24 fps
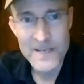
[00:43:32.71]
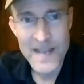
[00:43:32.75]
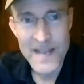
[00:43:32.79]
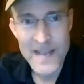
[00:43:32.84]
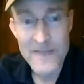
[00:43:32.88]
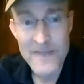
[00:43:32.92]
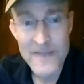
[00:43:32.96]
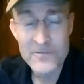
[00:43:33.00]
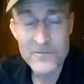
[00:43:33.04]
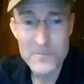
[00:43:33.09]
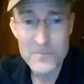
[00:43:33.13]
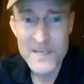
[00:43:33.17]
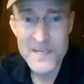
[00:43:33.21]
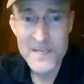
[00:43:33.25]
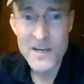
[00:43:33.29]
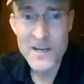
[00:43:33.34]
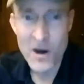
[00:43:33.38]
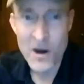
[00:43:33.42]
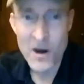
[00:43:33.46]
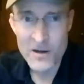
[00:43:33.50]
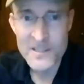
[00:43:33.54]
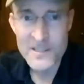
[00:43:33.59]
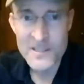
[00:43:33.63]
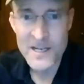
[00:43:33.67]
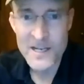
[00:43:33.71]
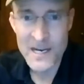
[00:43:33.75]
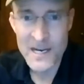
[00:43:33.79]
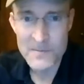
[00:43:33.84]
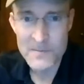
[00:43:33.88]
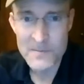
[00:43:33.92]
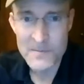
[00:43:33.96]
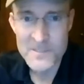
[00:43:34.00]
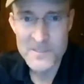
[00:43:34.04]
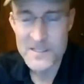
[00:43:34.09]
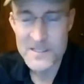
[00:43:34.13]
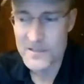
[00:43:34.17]
And for me, Hard
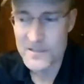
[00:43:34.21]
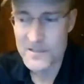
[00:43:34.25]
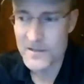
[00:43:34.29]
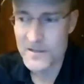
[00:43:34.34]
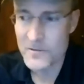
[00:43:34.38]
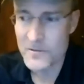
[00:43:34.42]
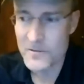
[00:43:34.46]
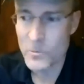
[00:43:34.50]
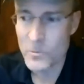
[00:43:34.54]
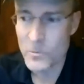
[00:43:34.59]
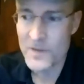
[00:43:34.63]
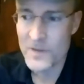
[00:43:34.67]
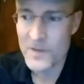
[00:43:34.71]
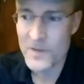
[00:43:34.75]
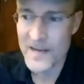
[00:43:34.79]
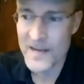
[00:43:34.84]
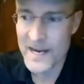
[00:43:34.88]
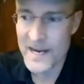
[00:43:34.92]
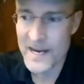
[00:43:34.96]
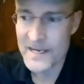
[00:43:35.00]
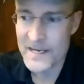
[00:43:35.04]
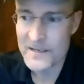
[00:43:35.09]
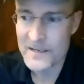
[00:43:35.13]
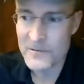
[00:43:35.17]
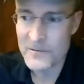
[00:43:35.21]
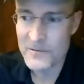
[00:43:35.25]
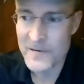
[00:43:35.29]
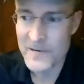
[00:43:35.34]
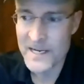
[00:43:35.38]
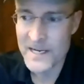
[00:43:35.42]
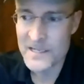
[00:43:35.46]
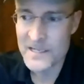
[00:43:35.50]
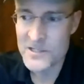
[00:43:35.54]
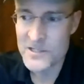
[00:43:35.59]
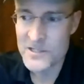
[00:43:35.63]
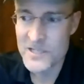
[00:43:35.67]
Times, the one that I
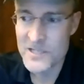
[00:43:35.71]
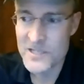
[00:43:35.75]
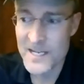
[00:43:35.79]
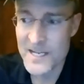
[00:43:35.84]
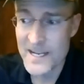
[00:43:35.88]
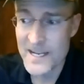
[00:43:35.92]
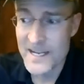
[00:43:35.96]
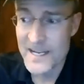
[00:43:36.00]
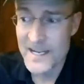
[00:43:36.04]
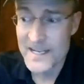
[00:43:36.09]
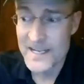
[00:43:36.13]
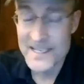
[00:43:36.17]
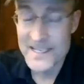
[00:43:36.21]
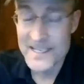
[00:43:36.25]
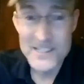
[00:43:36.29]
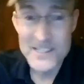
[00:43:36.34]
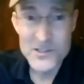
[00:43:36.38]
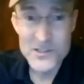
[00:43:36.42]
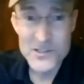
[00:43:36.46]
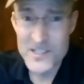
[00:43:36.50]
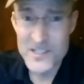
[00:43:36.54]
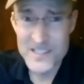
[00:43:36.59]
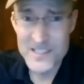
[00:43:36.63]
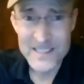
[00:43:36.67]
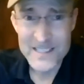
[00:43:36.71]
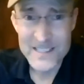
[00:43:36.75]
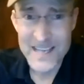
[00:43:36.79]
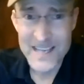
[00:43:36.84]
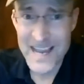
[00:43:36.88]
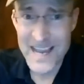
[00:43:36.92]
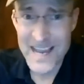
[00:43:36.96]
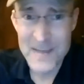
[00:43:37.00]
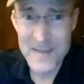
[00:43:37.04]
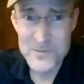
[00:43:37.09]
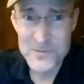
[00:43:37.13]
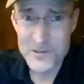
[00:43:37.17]
arranged, is just an
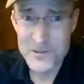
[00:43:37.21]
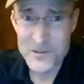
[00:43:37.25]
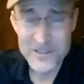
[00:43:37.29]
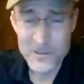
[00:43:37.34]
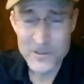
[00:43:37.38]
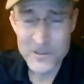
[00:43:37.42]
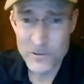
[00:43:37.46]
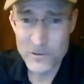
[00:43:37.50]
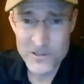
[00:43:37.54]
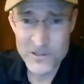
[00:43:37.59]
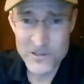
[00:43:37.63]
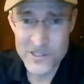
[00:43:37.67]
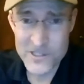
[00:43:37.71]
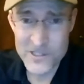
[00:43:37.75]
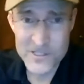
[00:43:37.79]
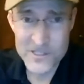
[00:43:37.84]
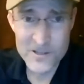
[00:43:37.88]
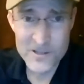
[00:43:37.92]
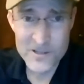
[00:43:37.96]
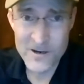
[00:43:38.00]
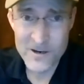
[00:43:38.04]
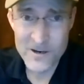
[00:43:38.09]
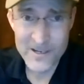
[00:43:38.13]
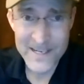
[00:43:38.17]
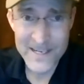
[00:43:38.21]
absolutely gorgeous song.